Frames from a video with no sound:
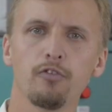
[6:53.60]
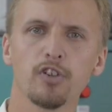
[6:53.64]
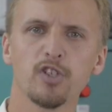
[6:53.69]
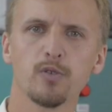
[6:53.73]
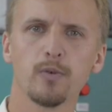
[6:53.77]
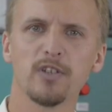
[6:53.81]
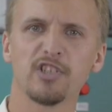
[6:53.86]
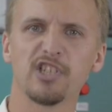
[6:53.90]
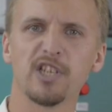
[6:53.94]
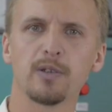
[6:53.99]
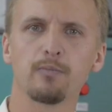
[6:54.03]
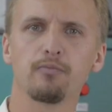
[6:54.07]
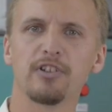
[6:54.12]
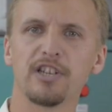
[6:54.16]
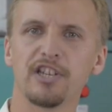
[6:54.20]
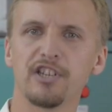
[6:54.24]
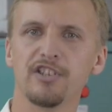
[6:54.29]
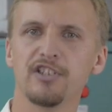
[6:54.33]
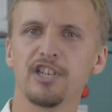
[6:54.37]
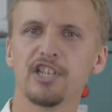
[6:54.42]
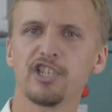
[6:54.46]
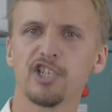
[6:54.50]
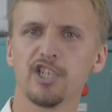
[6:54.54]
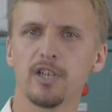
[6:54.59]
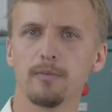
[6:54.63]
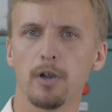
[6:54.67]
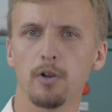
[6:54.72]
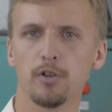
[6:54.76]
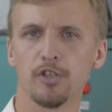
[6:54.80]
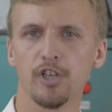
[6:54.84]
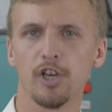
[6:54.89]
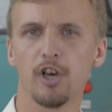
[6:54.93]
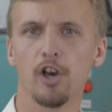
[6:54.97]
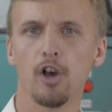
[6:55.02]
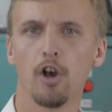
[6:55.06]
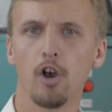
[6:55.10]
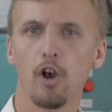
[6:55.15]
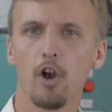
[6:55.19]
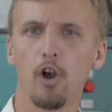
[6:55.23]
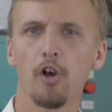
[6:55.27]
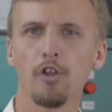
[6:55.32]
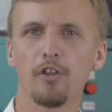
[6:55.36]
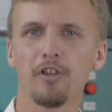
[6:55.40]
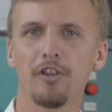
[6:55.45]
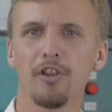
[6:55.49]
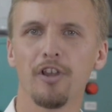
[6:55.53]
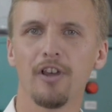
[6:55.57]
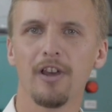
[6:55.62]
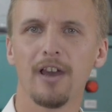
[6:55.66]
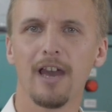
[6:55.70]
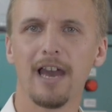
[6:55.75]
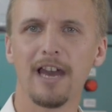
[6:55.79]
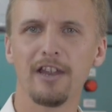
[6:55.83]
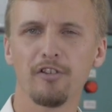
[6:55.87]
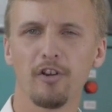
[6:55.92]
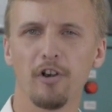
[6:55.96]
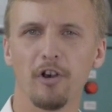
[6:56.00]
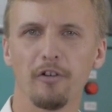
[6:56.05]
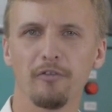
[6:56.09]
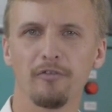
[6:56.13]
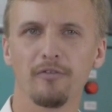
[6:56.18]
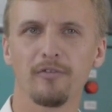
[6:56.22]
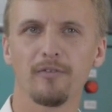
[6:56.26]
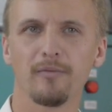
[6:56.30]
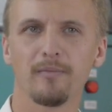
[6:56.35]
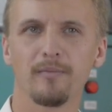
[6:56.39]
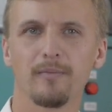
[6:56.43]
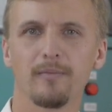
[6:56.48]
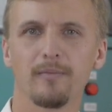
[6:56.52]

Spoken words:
for switching preconditioner motor on and off.